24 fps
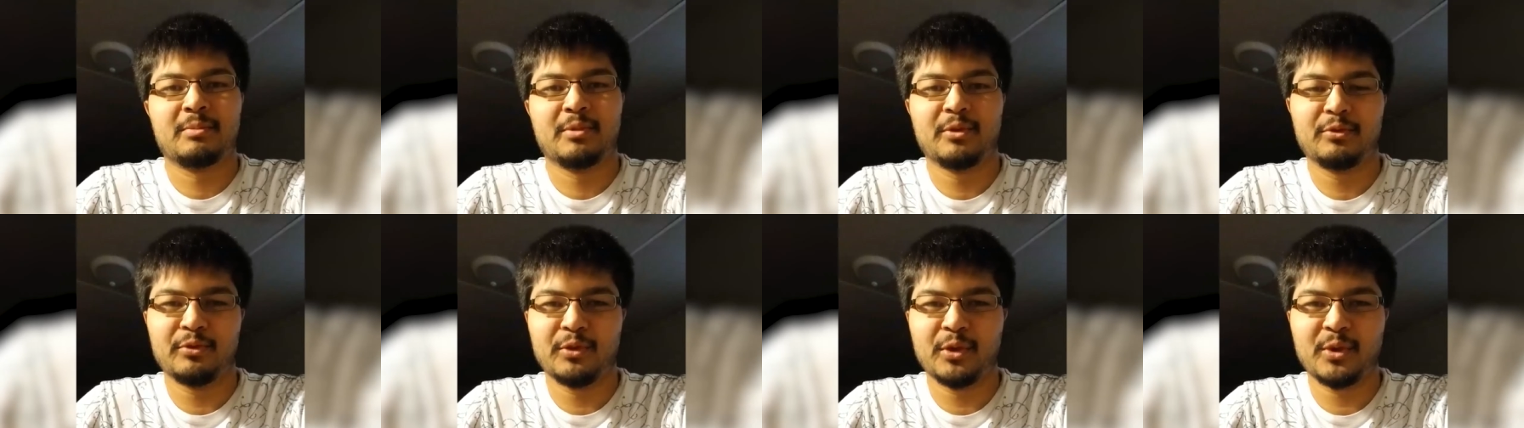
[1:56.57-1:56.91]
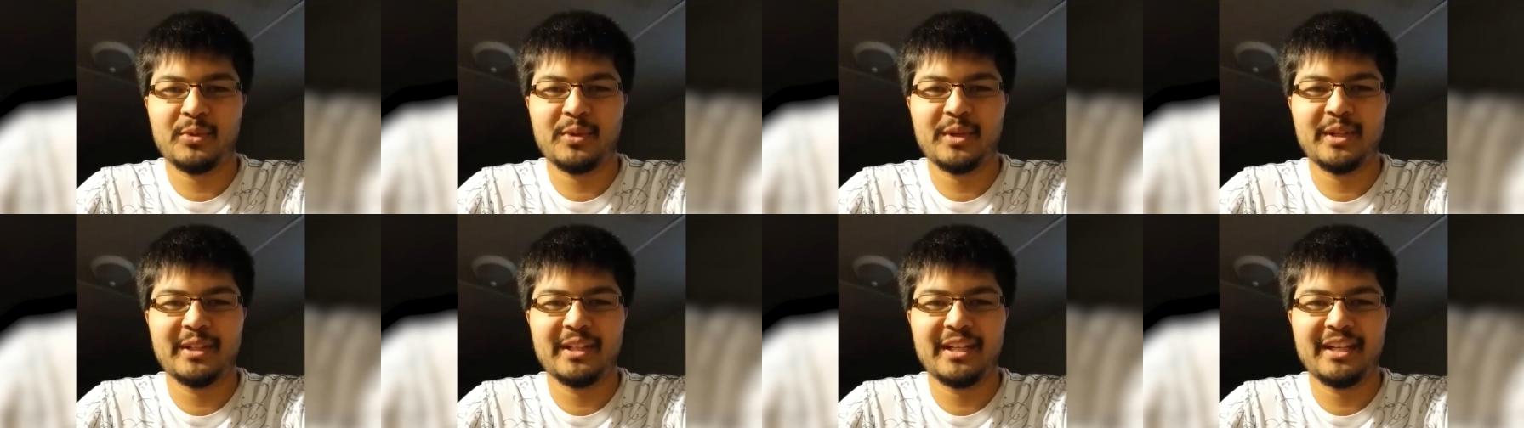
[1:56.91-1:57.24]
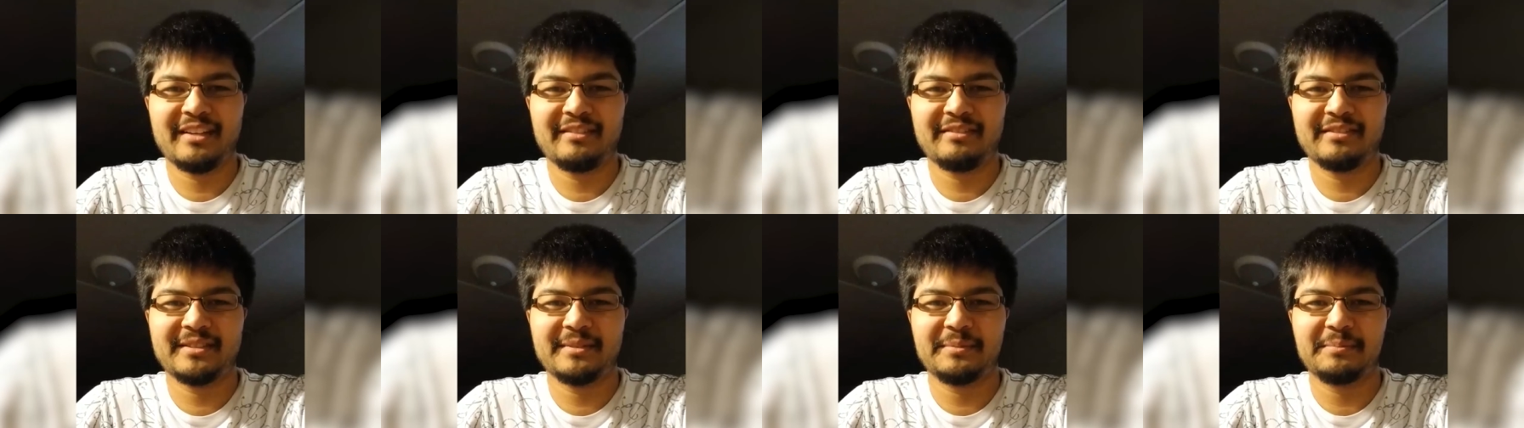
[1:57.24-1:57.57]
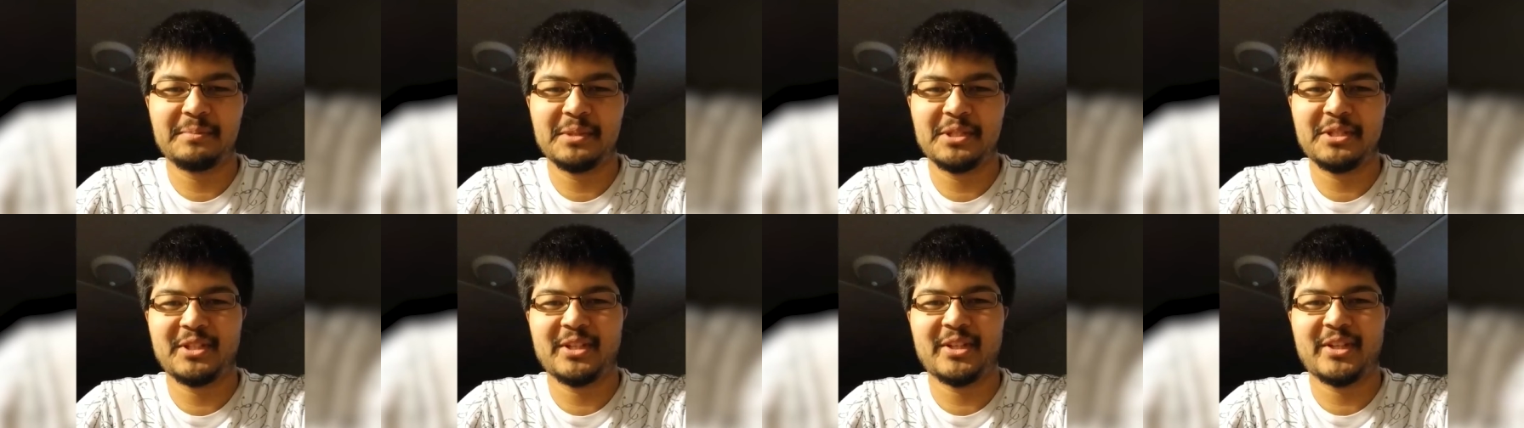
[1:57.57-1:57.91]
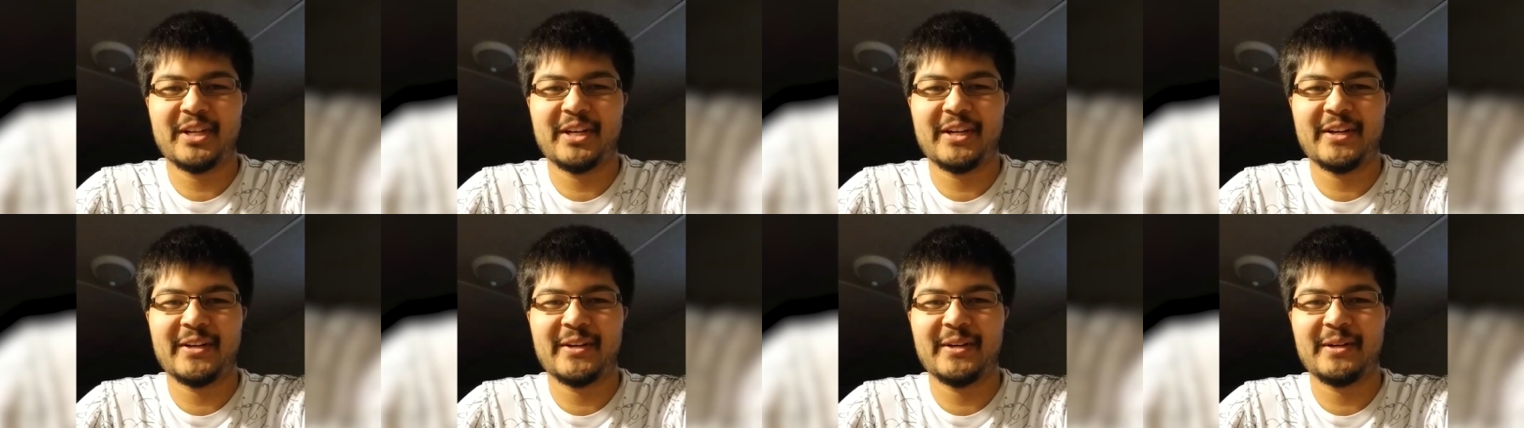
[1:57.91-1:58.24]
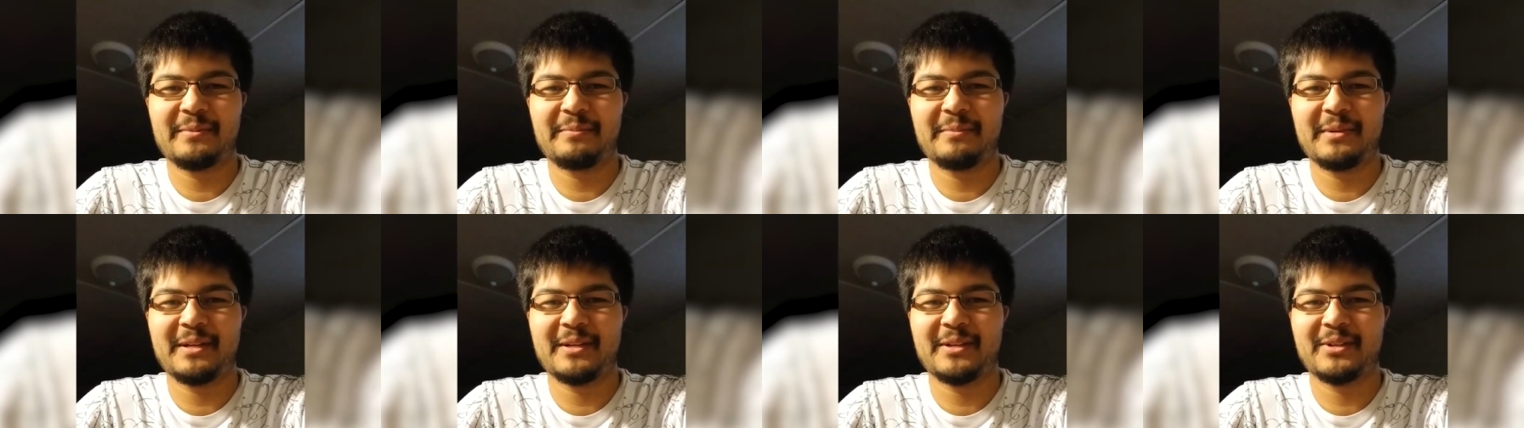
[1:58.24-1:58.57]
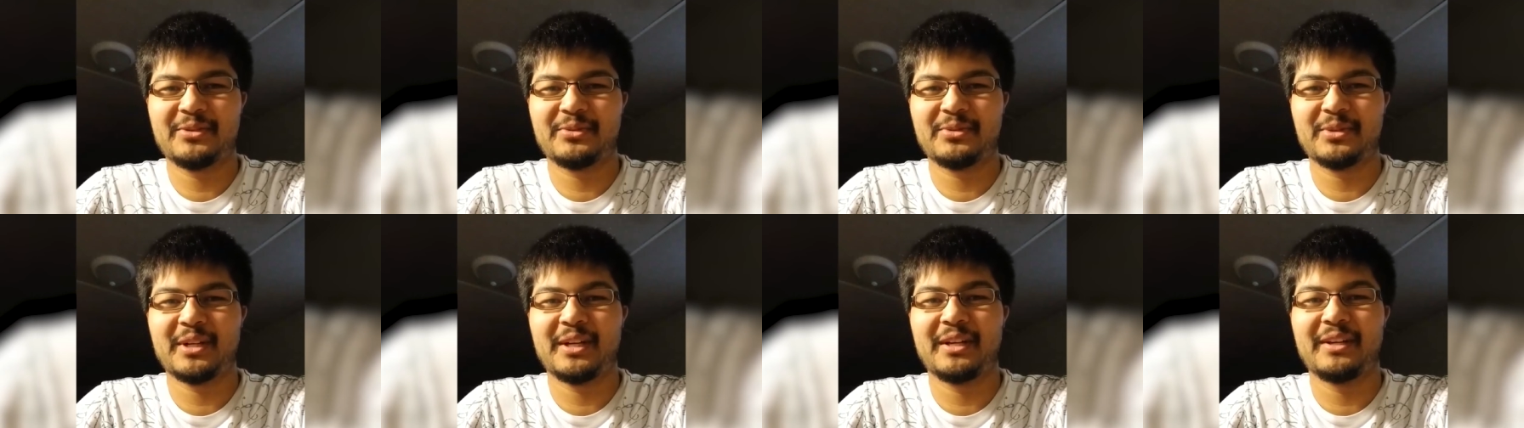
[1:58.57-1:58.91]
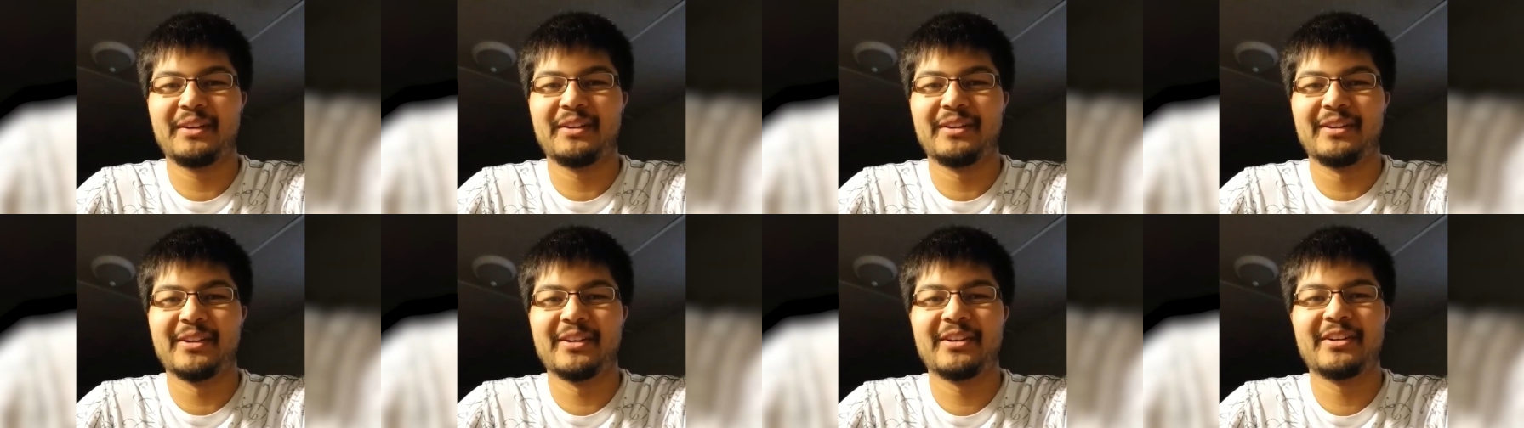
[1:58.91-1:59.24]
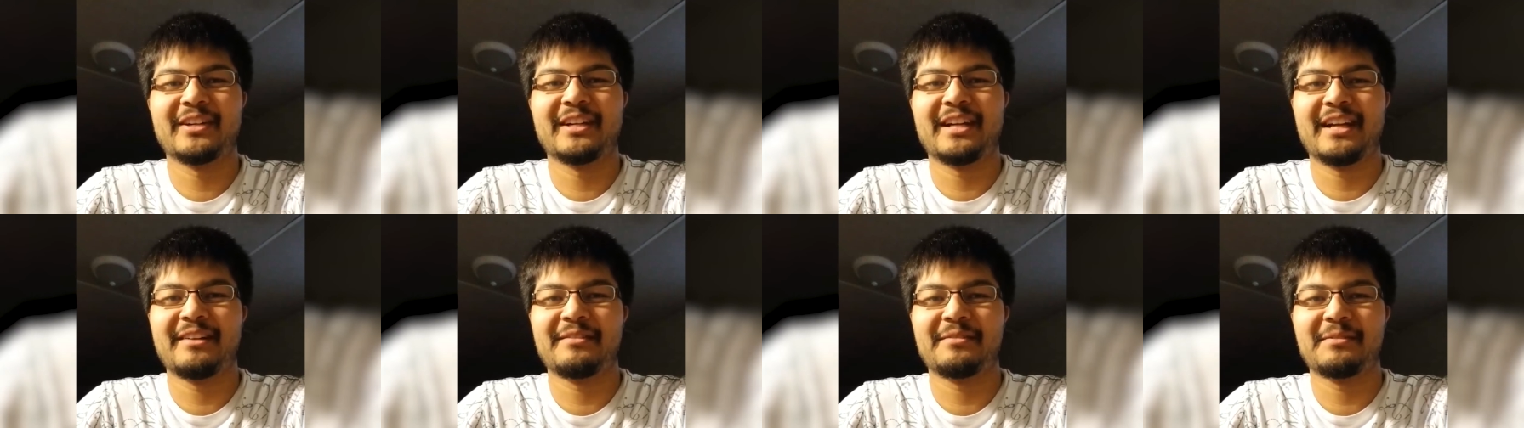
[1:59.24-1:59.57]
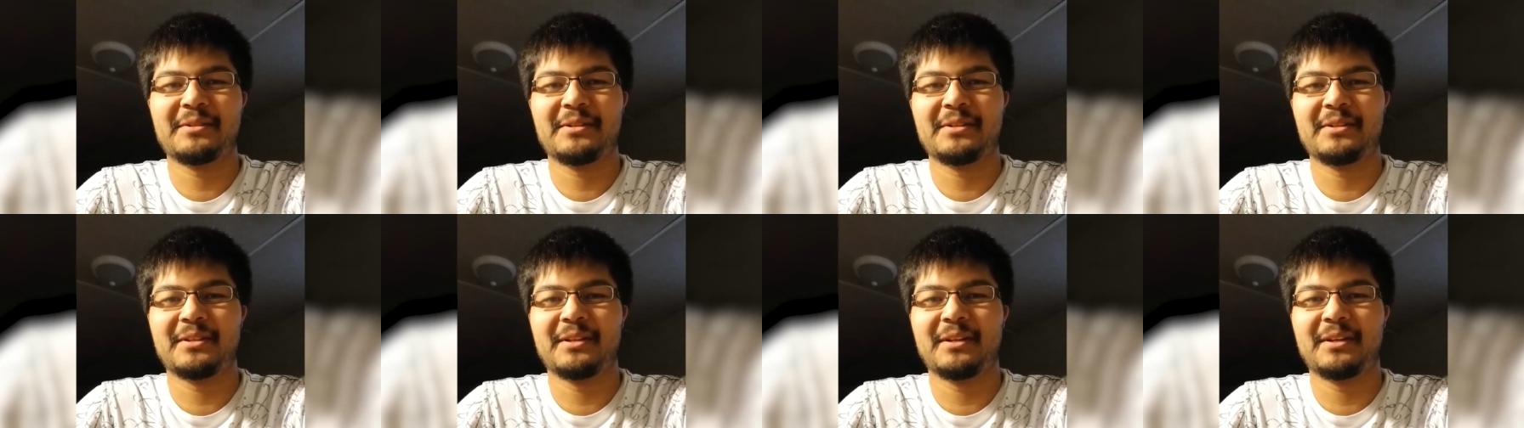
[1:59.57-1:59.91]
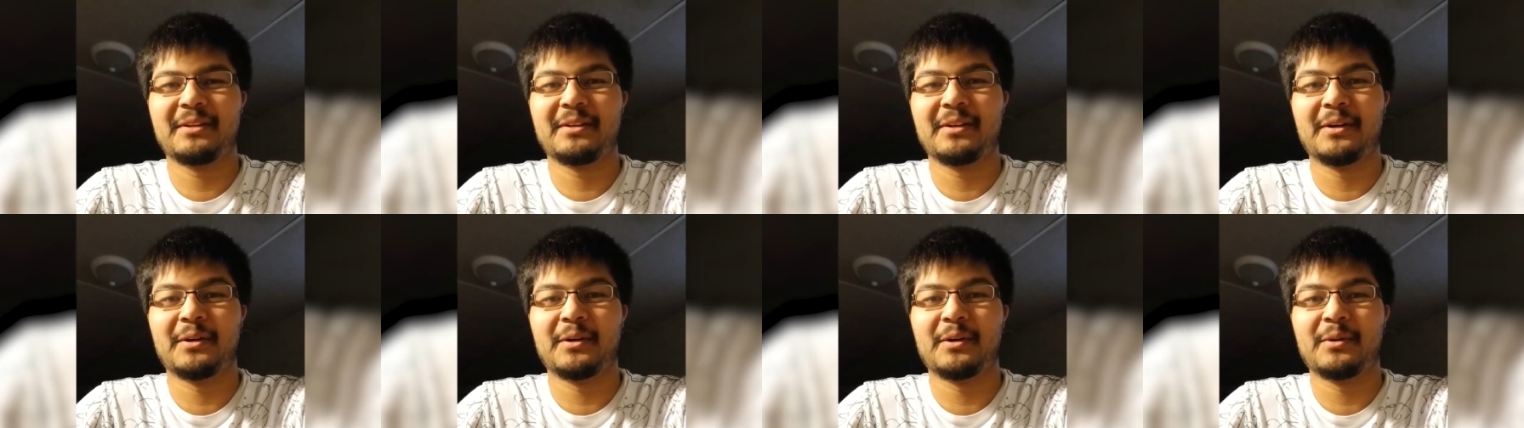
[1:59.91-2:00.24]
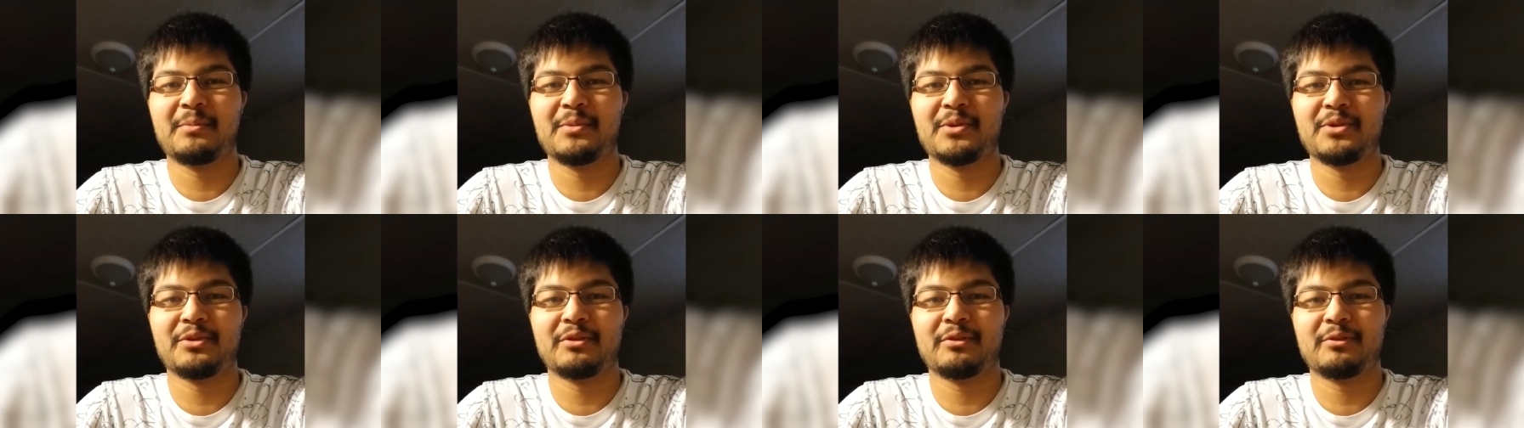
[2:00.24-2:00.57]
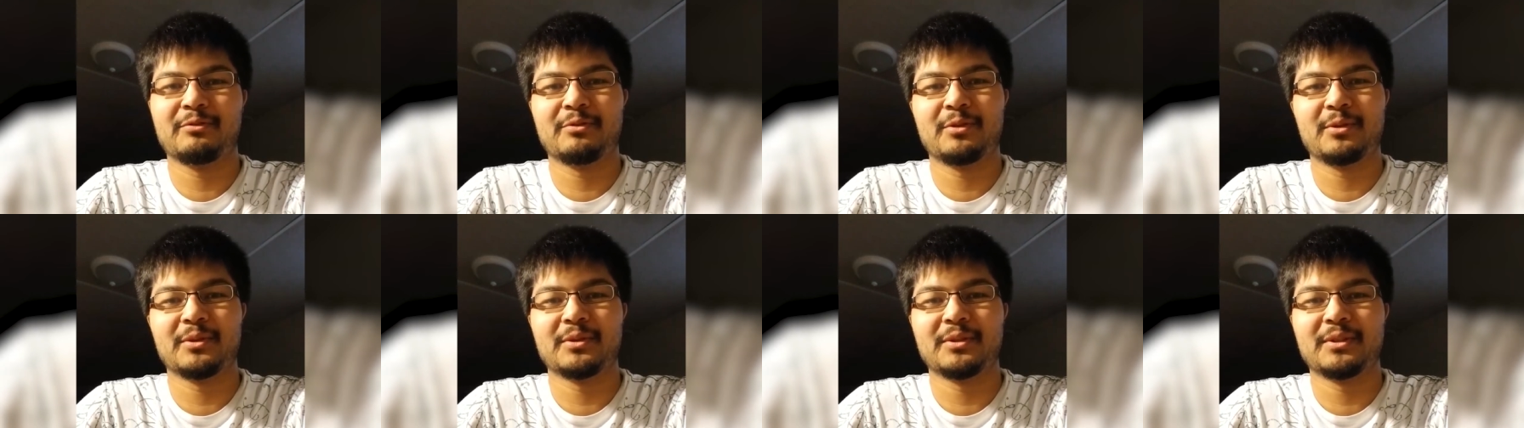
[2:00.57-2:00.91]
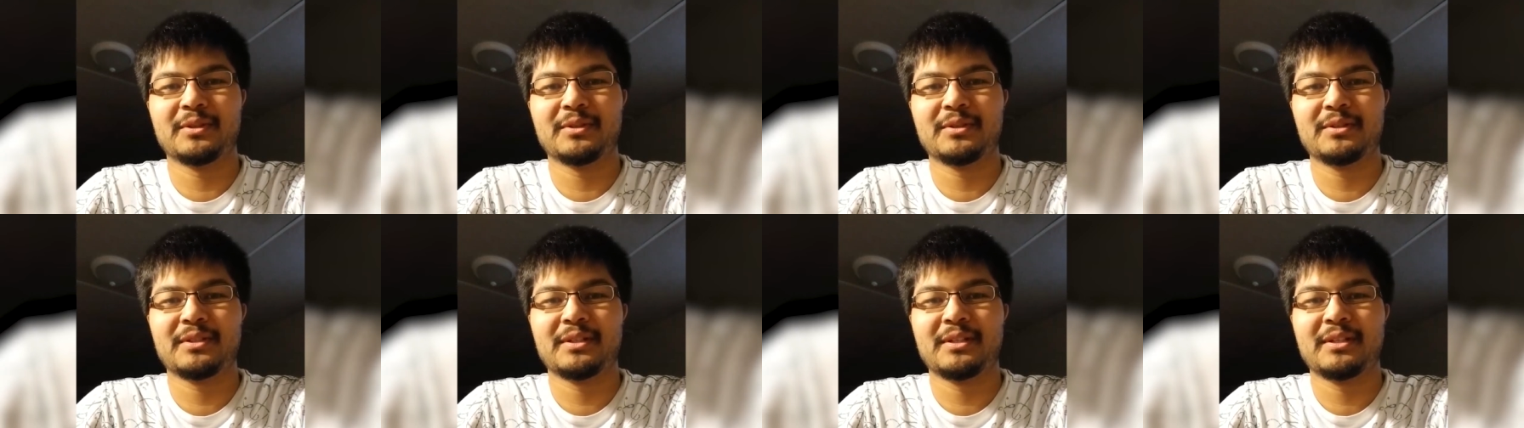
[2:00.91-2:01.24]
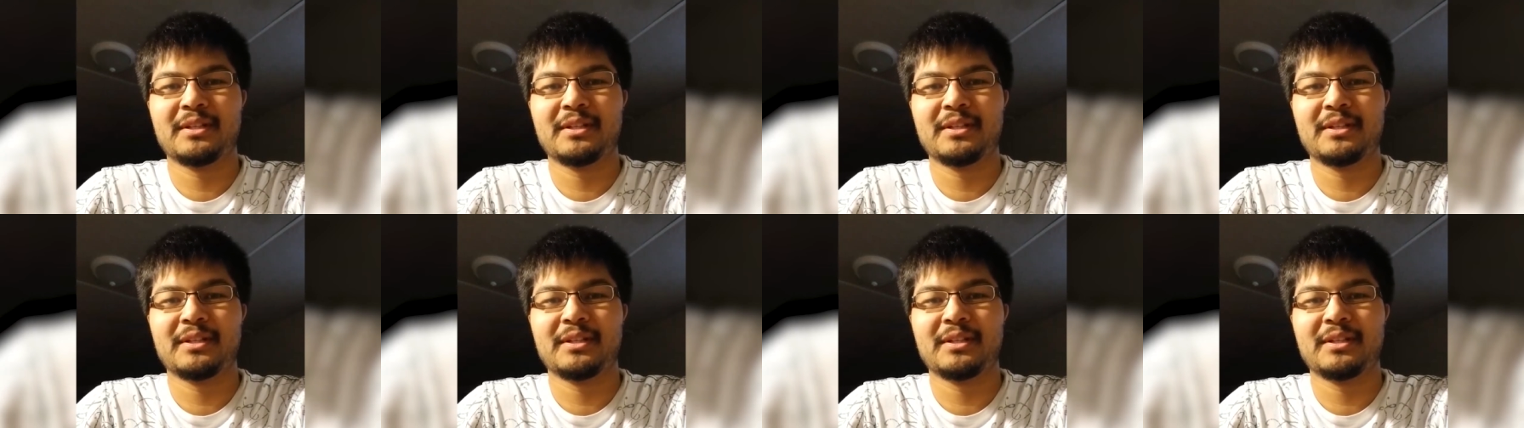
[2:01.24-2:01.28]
Before we left, Mr. Earhart made us write Earn Everything on our music folders.